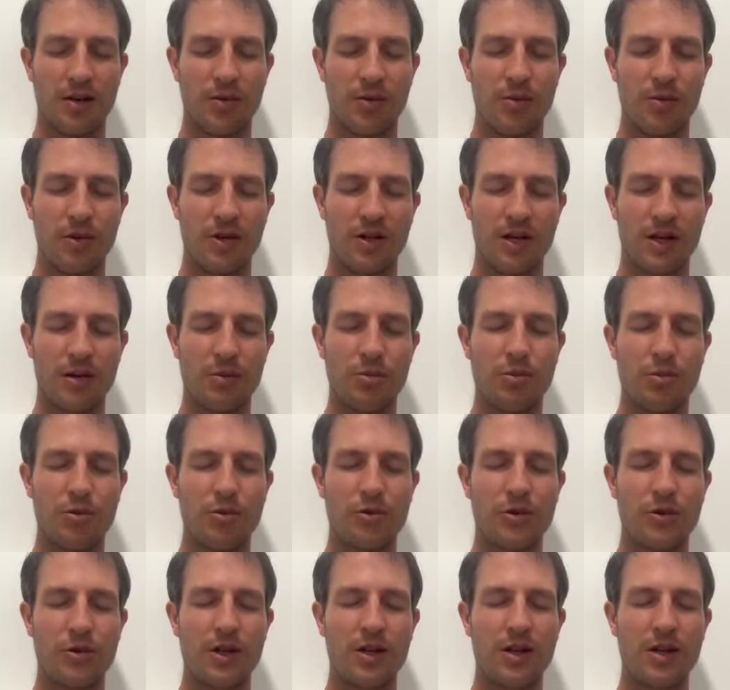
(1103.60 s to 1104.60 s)
And when I
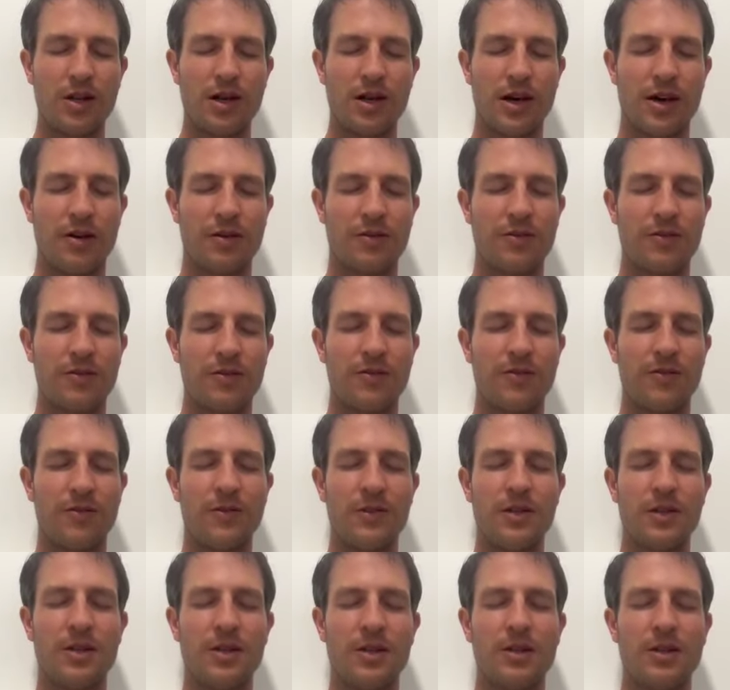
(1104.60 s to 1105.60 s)
breathe out,
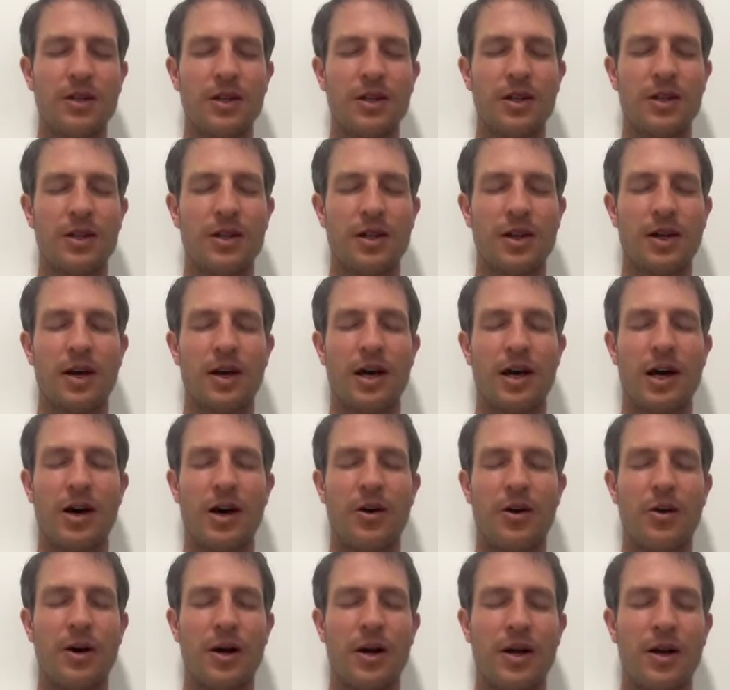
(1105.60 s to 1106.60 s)
feeling
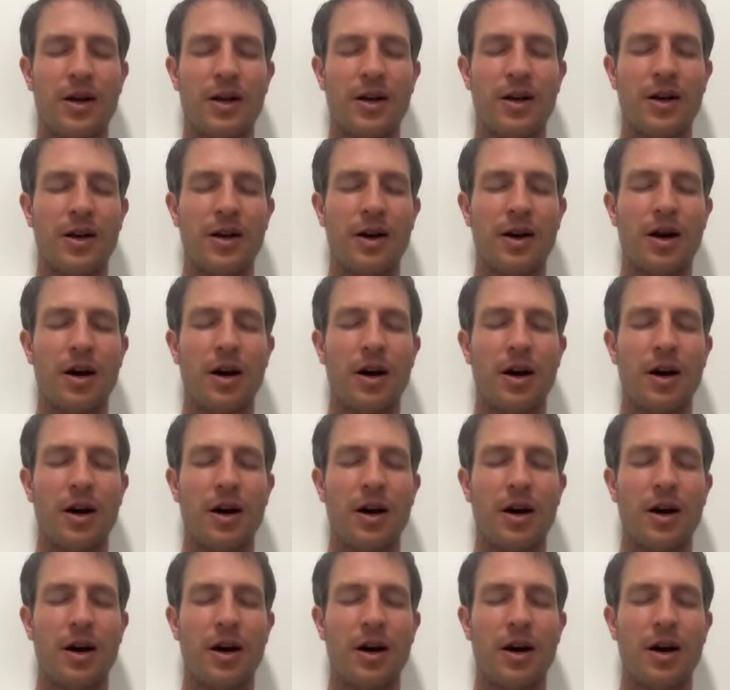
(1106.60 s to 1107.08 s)
how I